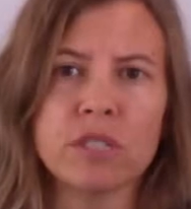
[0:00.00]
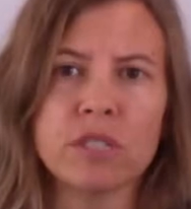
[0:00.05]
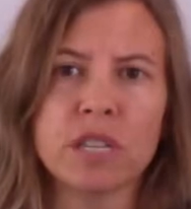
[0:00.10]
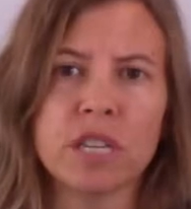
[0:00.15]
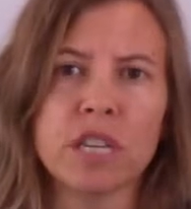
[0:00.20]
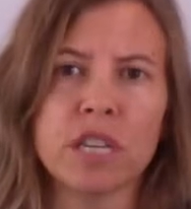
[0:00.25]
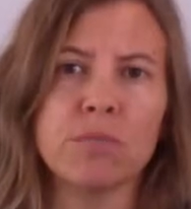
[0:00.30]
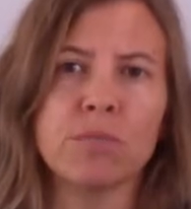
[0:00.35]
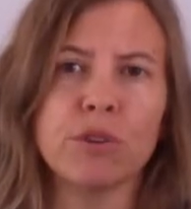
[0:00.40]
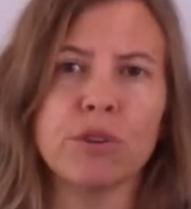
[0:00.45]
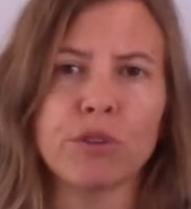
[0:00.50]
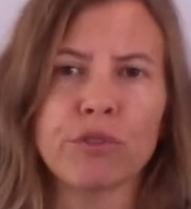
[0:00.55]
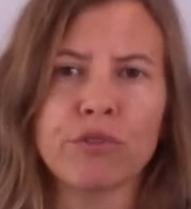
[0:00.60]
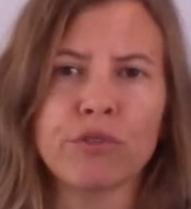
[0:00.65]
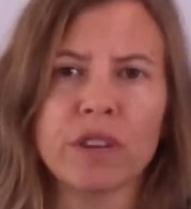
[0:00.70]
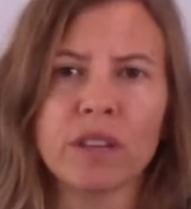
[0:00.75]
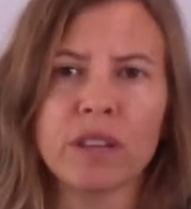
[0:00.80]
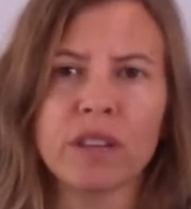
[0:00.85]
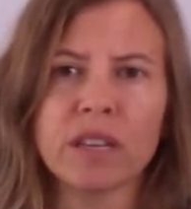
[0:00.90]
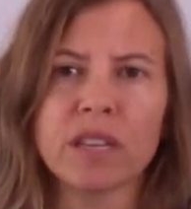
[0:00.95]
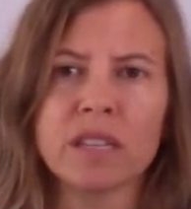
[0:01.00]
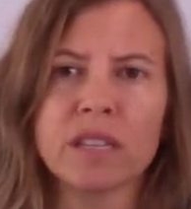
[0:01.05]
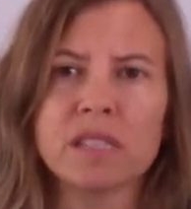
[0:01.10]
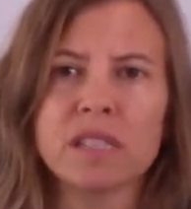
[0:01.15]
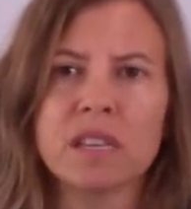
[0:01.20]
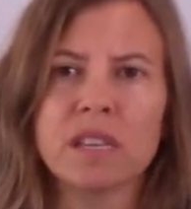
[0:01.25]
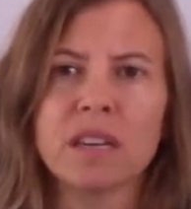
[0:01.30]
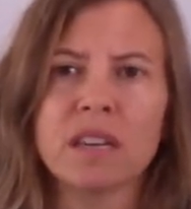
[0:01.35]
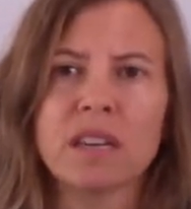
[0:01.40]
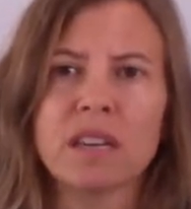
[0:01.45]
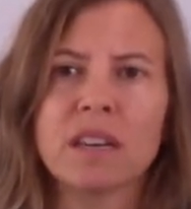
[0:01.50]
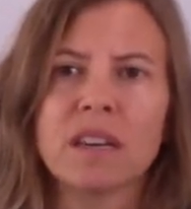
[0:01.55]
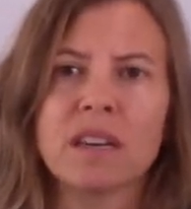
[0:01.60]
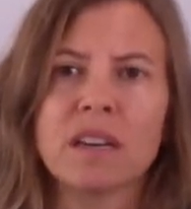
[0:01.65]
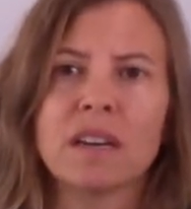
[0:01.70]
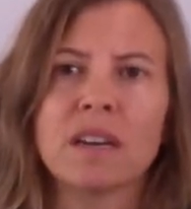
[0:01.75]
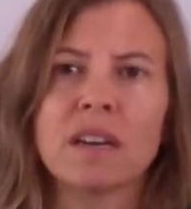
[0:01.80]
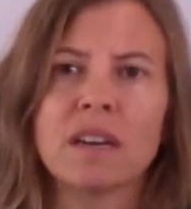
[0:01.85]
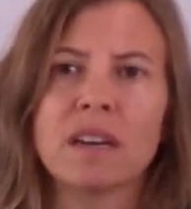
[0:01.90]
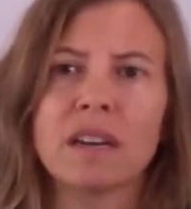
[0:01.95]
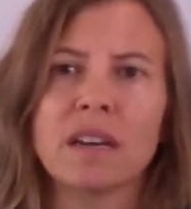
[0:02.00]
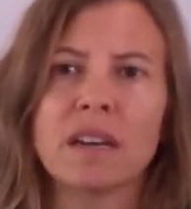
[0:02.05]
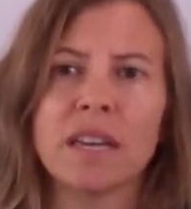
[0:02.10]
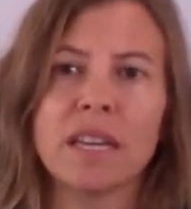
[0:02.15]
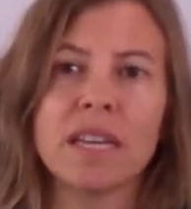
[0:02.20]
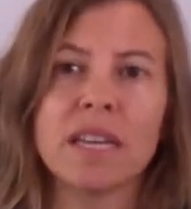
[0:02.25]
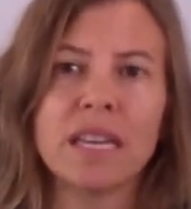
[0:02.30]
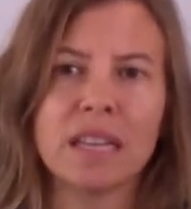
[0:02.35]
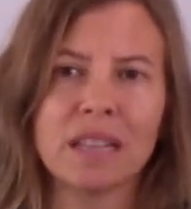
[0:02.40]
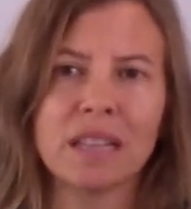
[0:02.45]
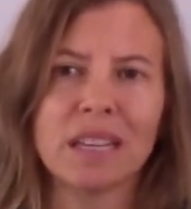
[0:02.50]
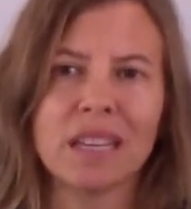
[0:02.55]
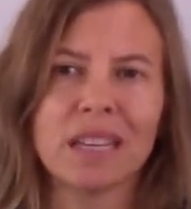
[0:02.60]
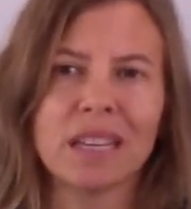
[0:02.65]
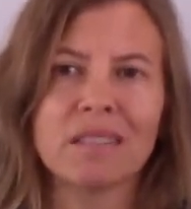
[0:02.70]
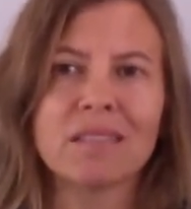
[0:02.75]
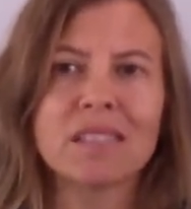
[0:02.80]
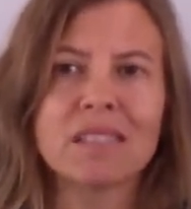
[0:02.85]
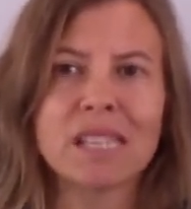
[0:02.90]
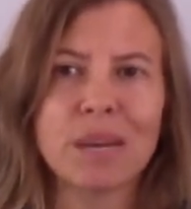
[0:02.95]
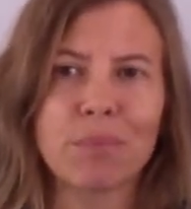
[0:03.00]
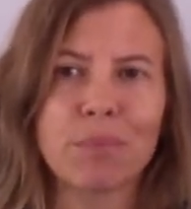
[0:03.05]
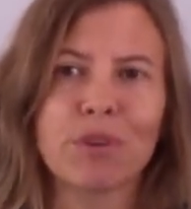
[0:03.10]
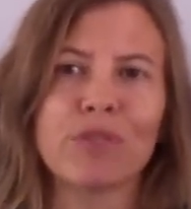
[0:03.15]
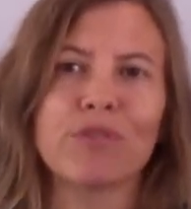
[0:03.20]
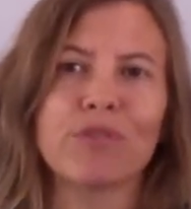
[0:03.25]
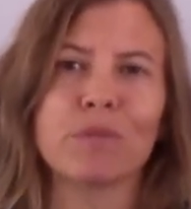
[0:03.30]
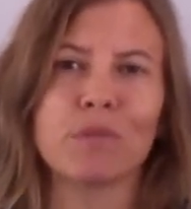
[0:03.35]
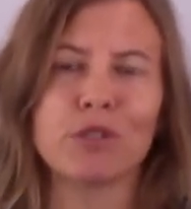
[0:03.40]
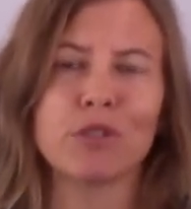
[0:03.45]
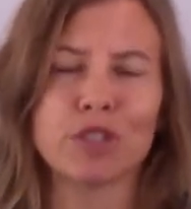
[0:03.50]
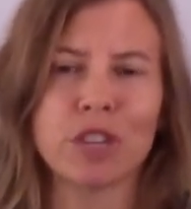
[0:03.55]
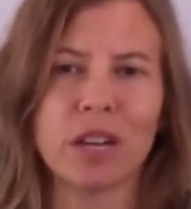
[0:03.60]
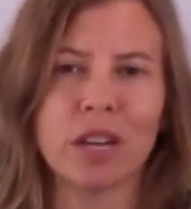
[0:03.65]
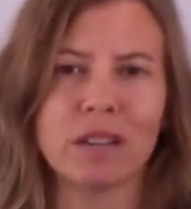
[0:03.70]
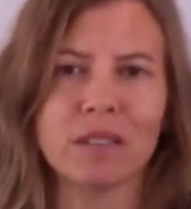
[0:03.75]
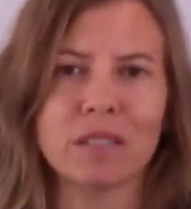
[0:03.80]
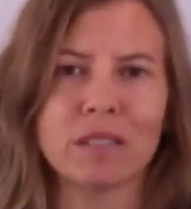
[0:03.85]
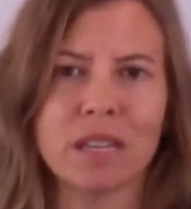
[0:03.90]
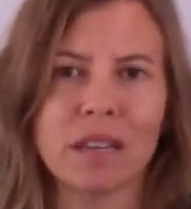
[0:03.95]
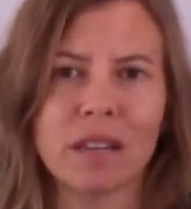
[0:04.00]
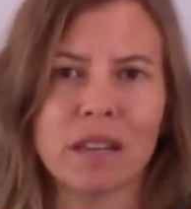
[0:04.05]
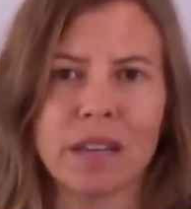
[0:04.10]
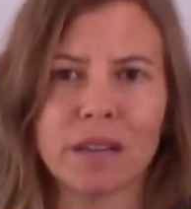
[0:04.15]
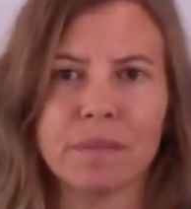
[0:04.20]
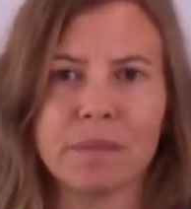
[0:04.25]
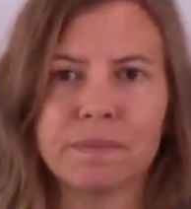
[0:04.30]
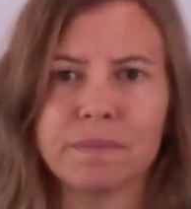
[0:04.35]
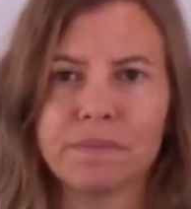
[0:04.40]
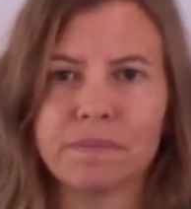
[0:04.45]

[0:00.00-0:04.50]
to keep your feelings and healing separate from your child's healing.